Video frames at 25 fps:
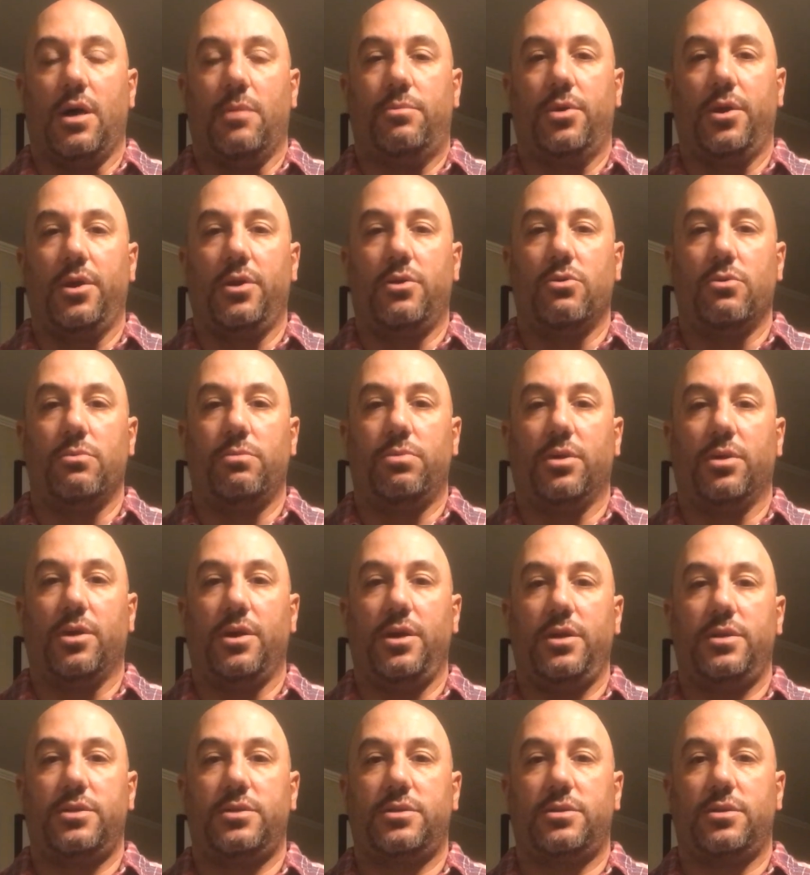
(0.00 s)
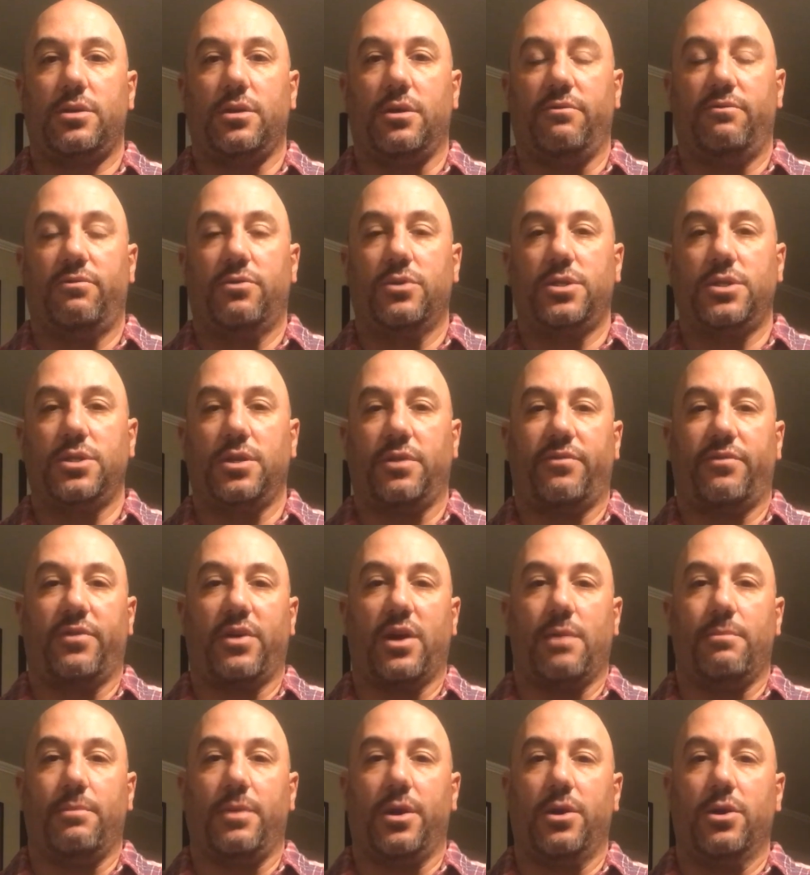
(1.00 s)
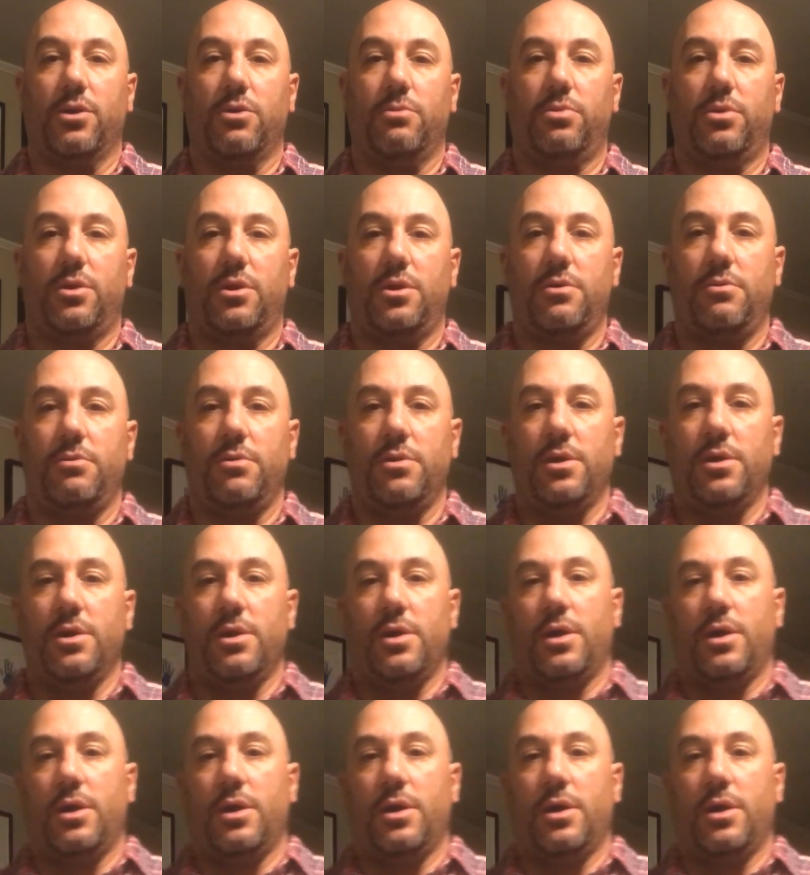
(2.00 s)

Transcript: Pretty cool place. Unfortunately, I forgot my GoPro,